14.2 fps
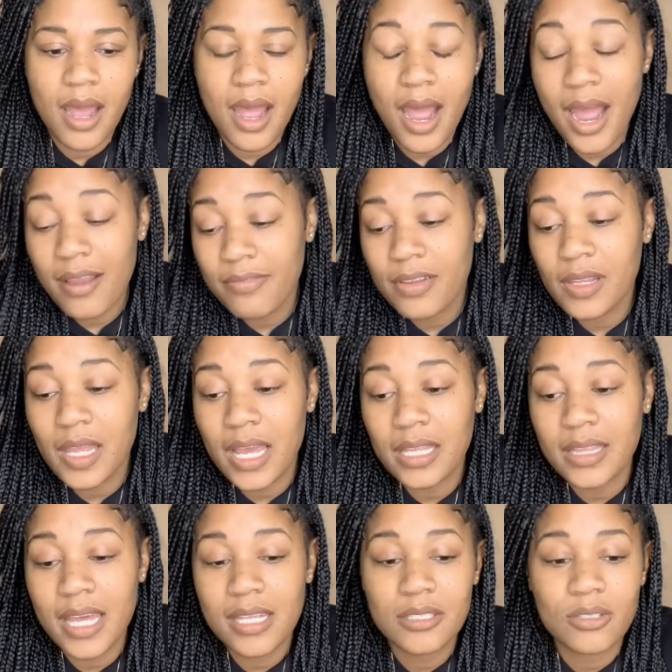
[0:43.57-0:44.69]
I feel like
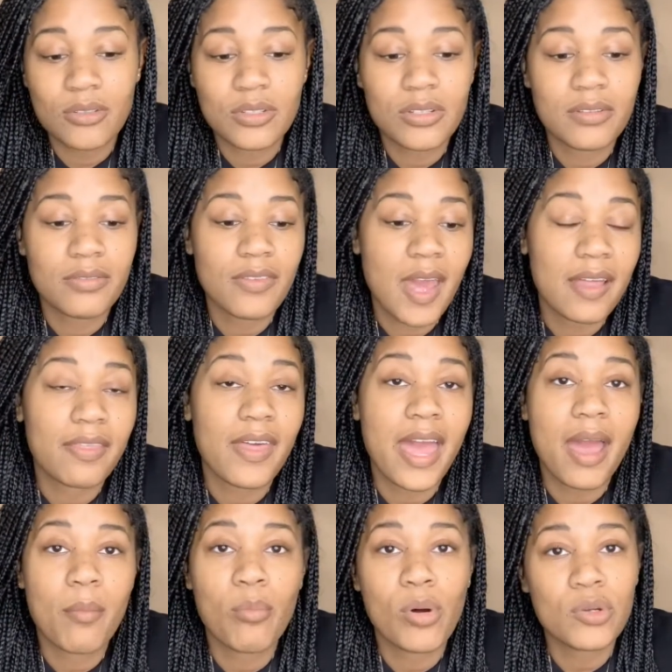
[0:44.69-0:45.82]
that's due to the fact
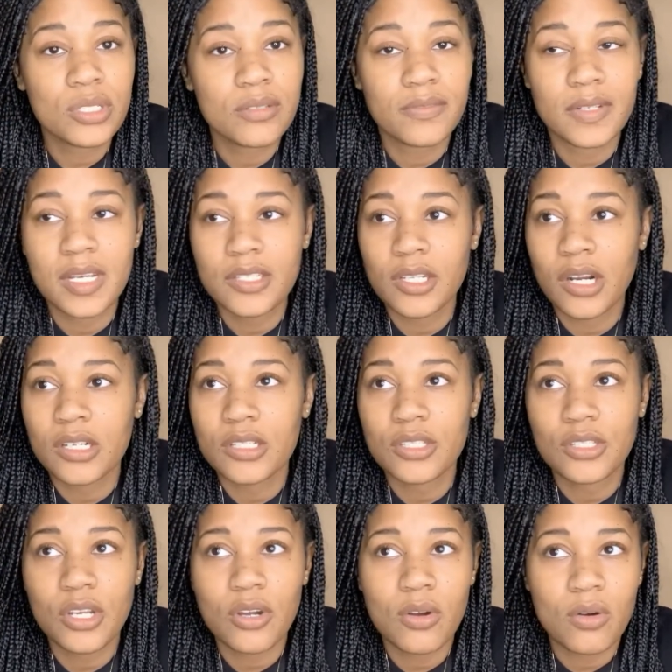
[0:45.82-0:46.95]
that most of us are
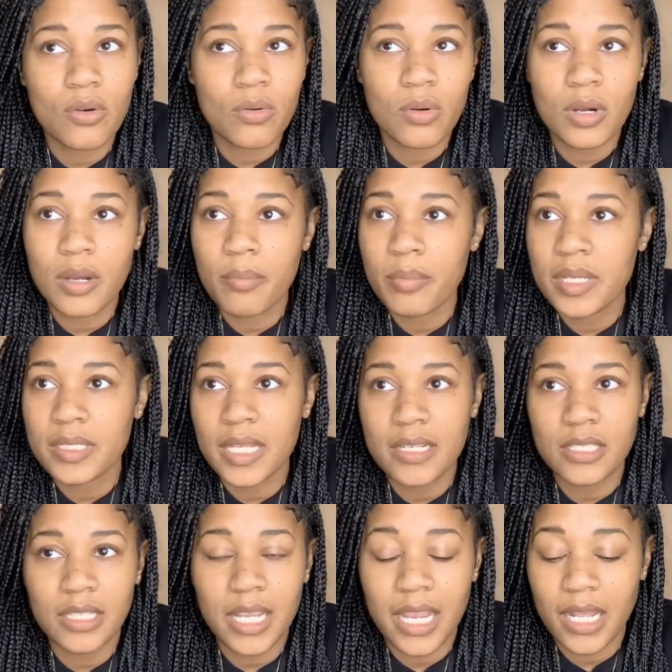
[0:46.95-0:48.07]
so
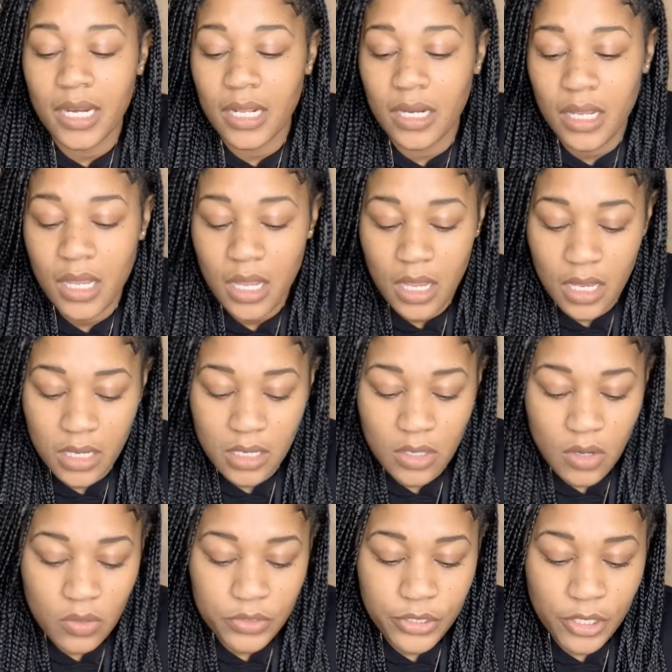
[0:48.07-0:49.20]
miseducated,
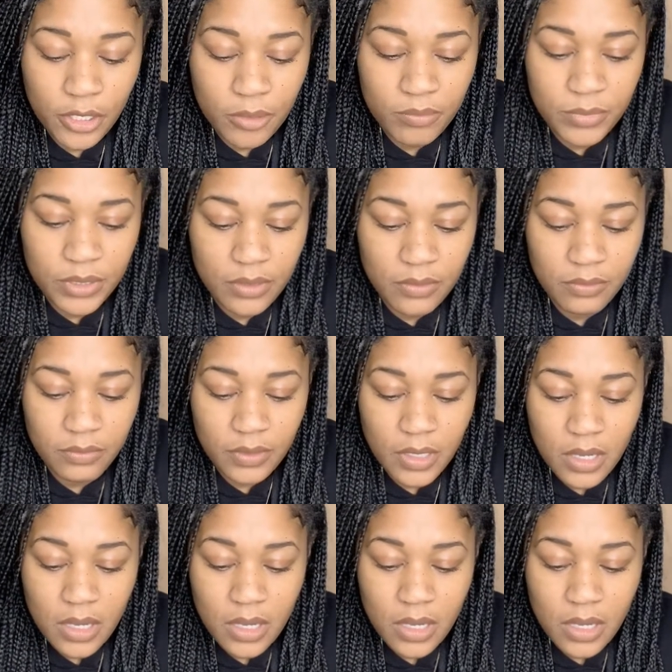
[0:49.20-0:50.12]
in terms of,